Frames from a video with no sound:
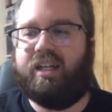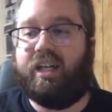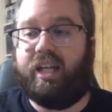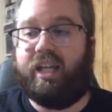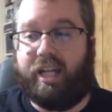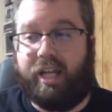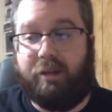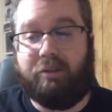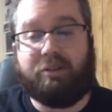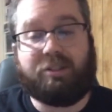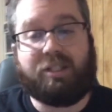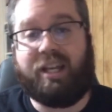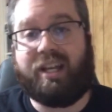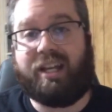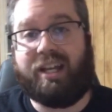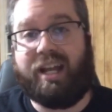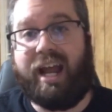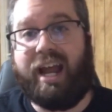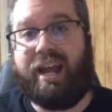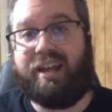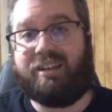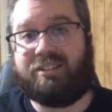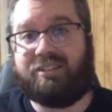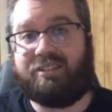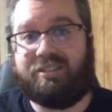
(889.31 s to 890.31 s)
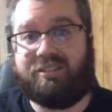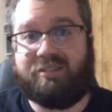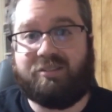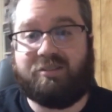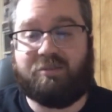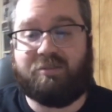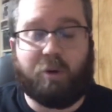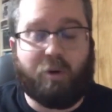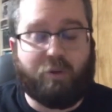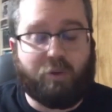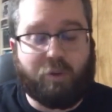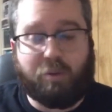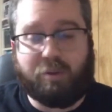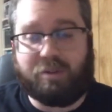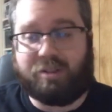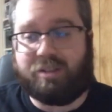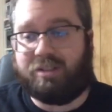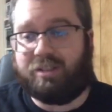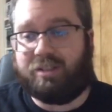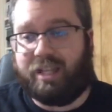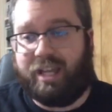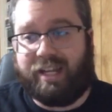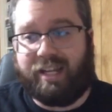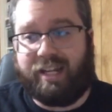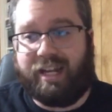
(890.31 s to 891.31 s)
He was kicking ass. Rover was
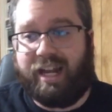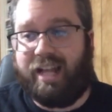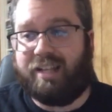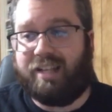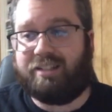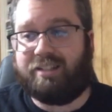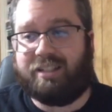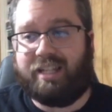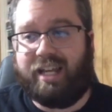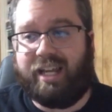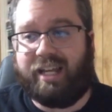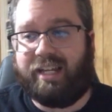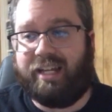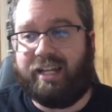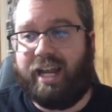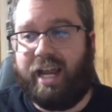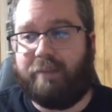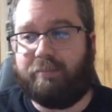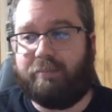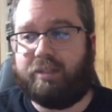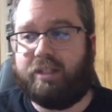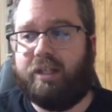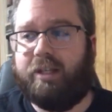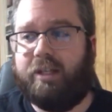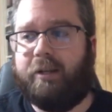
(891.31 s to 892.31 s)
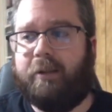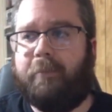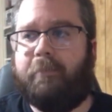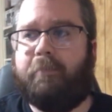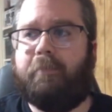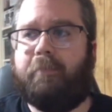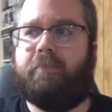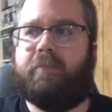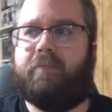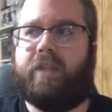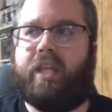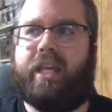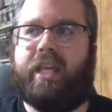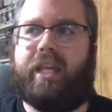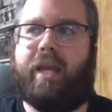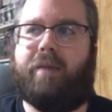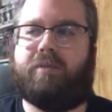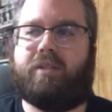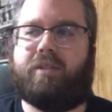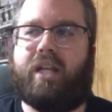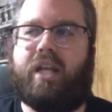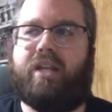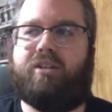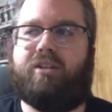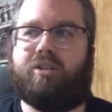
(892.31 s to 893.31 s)
kicking ass and taking names. He kept
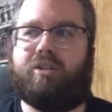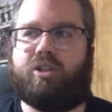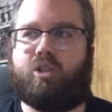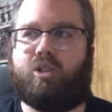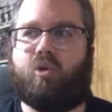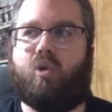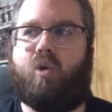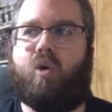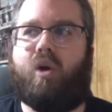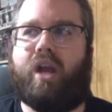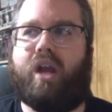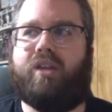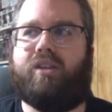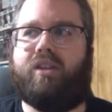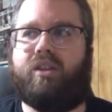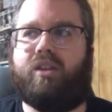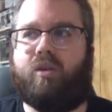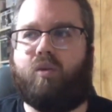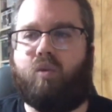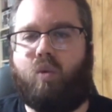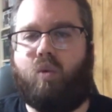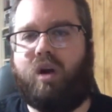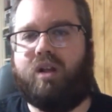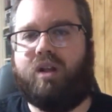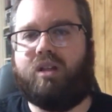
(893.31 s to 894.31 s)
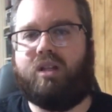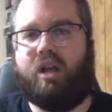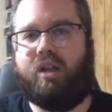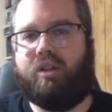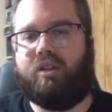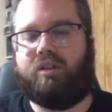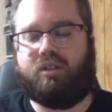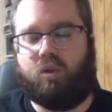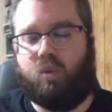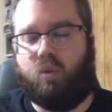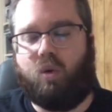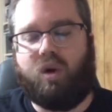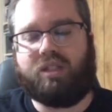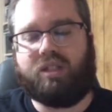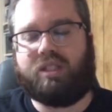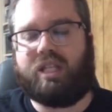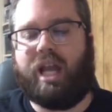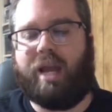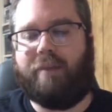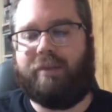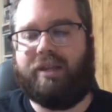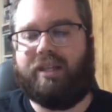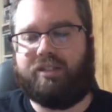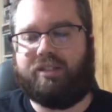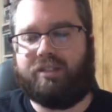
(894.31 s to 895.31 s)
saying destroy. And then the one
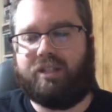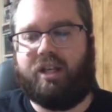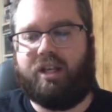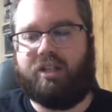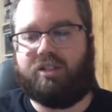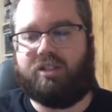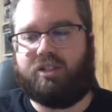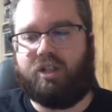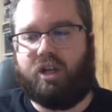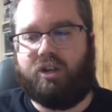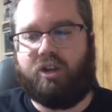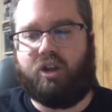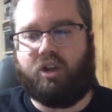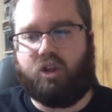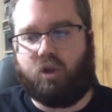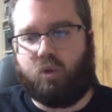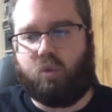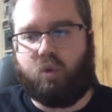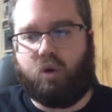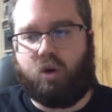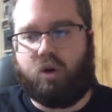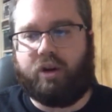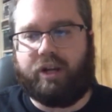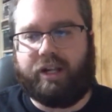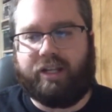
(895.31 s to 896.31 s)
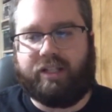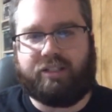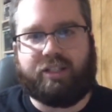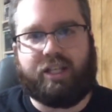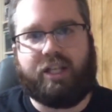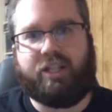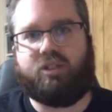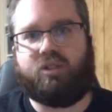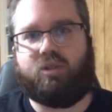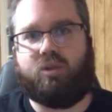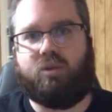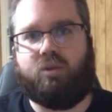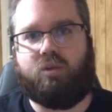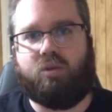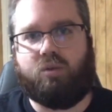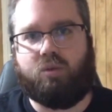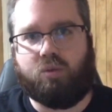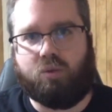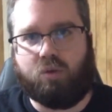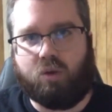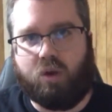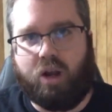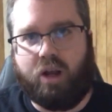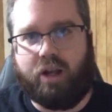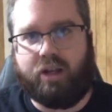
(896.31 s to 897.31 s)
time he says another word, he says
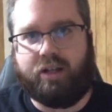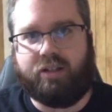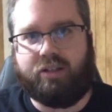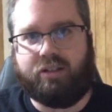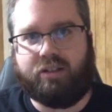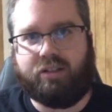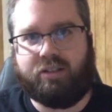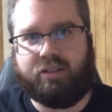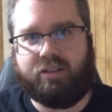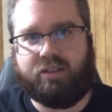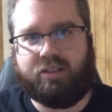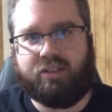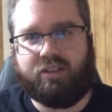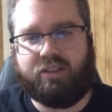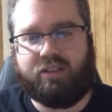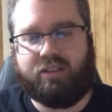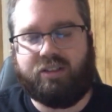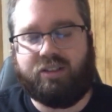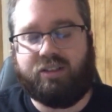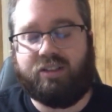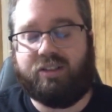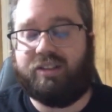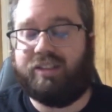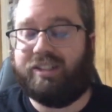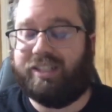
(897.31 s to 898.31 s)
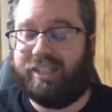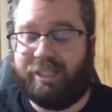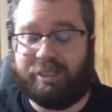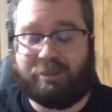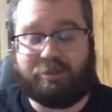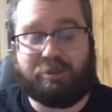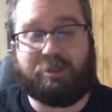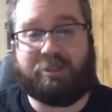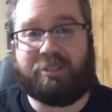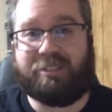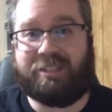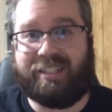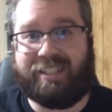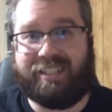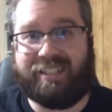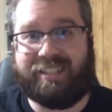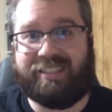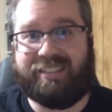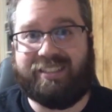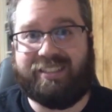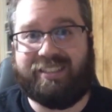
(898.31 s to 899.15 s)
run. Interesting.